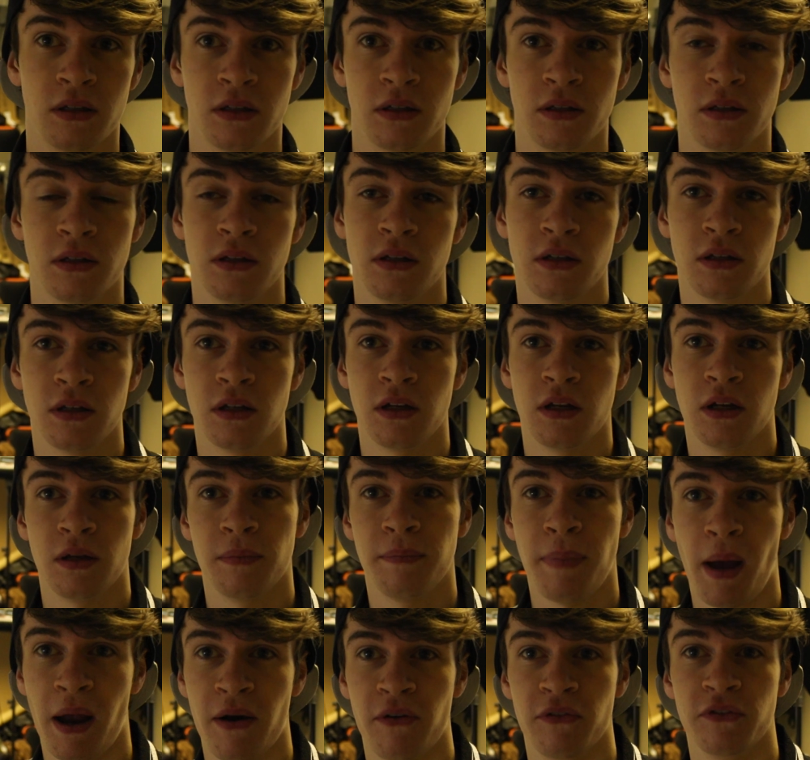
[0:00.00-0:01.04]
a
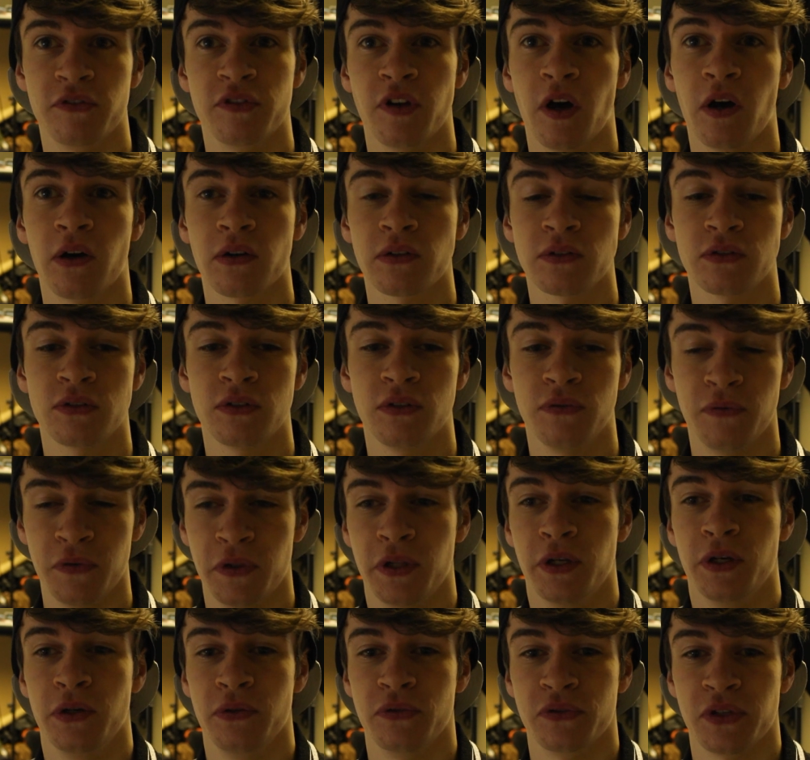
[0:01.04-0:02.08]
pair of socks for
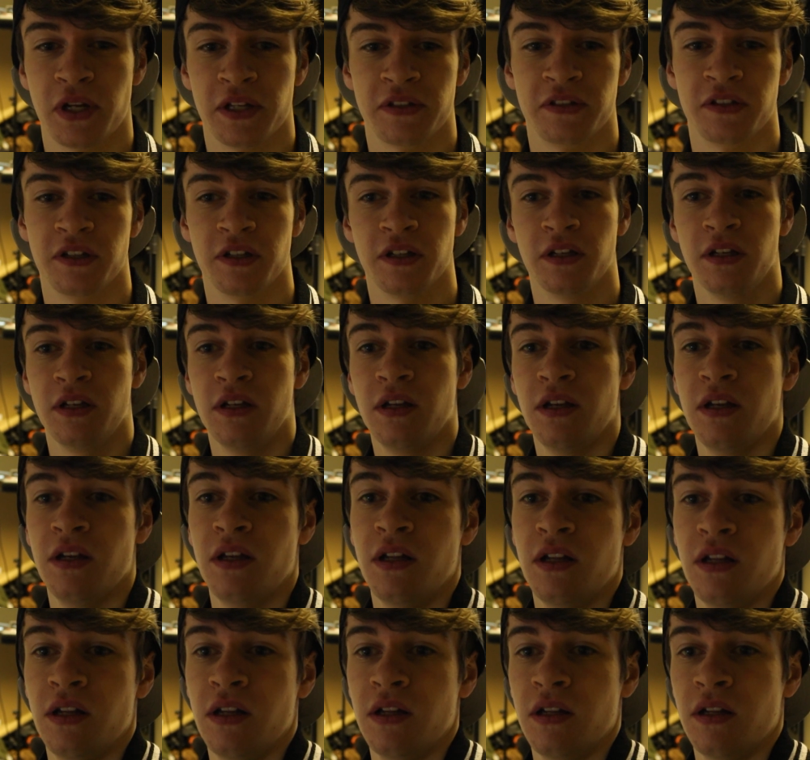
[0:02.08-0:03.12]
the newsletter.
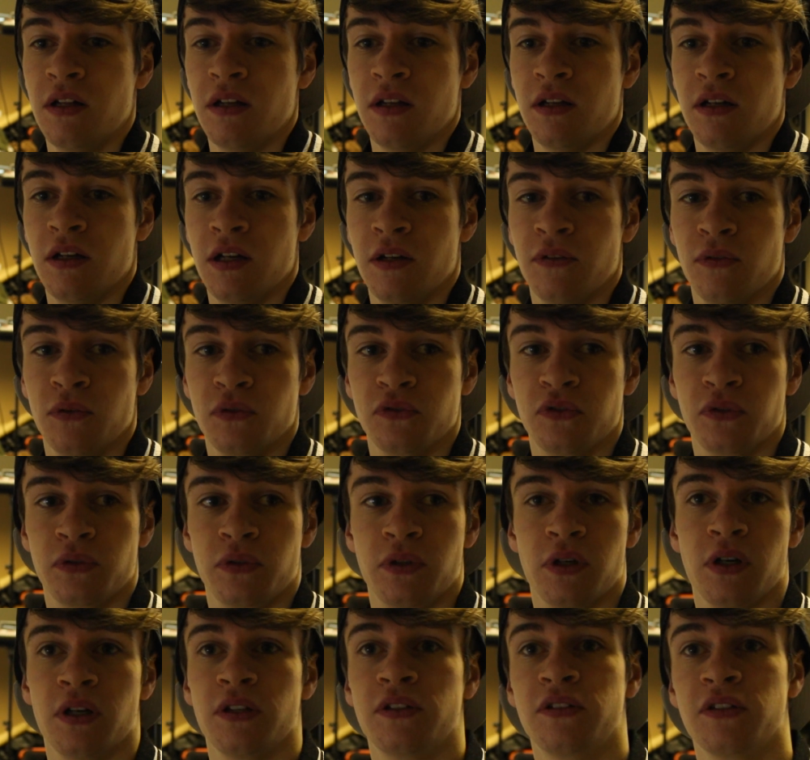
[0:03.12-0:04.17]
I've also
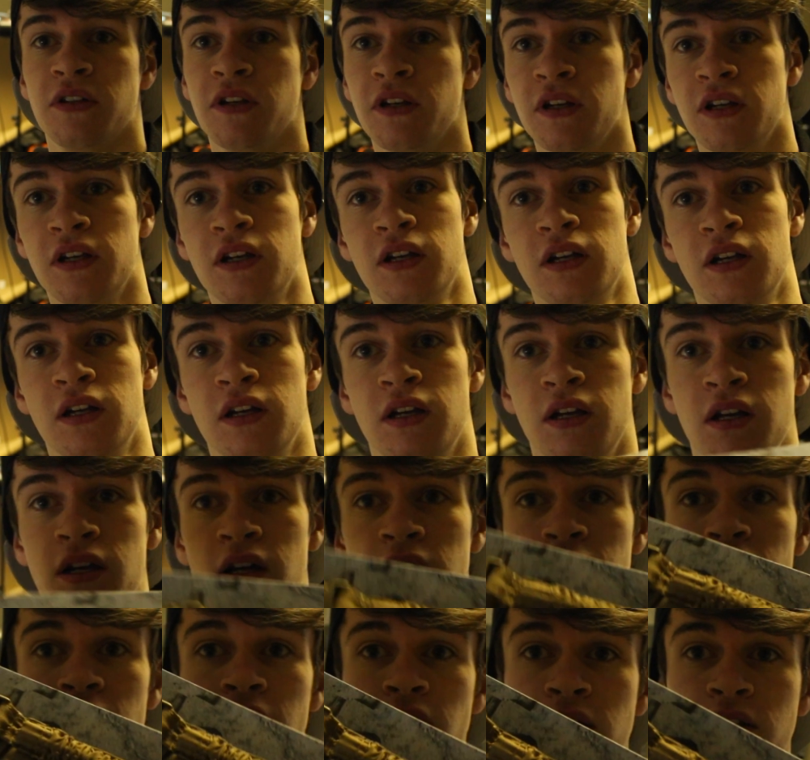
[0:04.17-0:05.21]
got
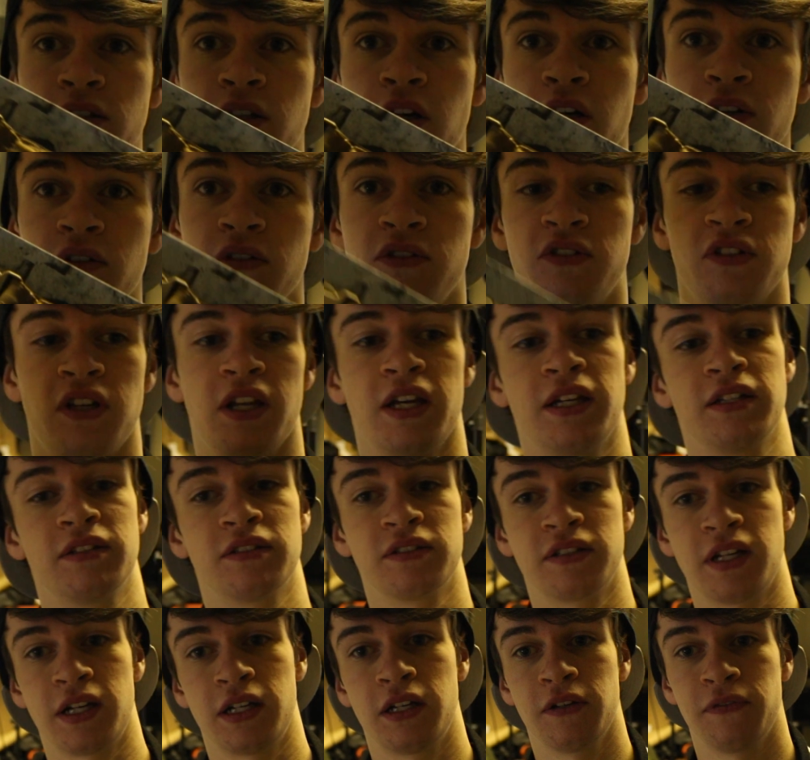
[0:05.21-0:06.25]
a gun sling
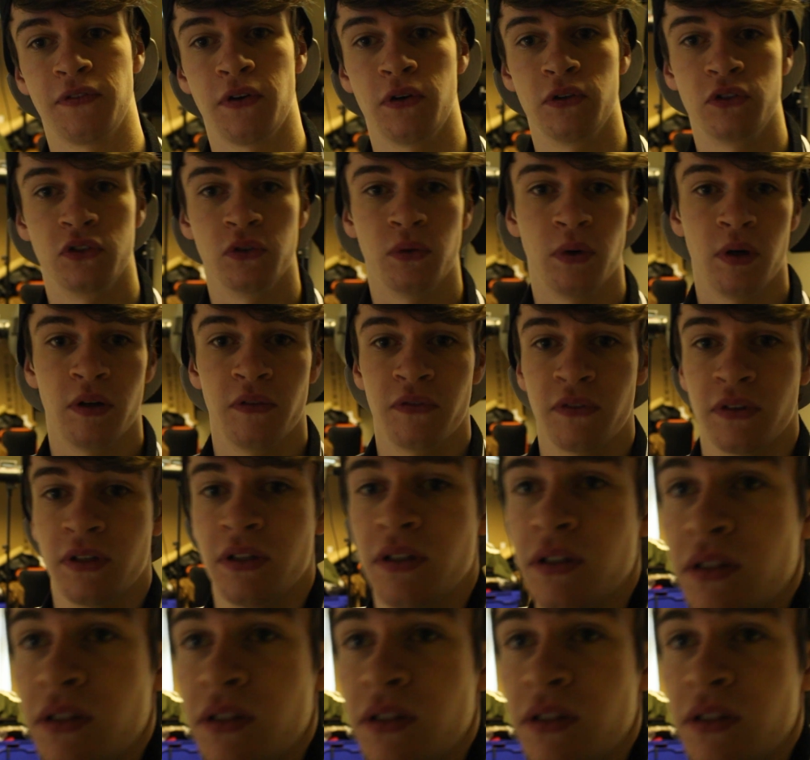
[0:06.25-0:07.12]
to take a photo of,